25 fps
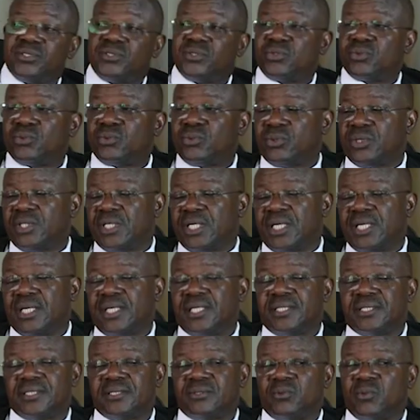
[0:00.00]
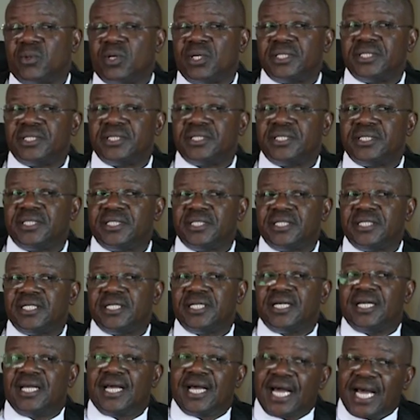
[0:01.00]
Two is what?
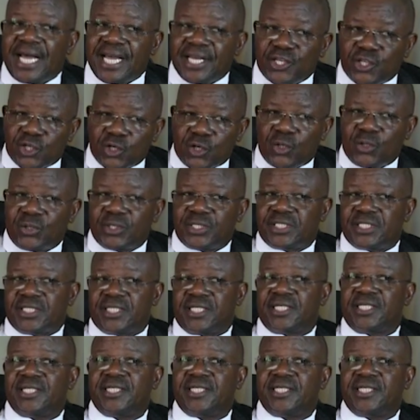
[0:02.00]
Ideology.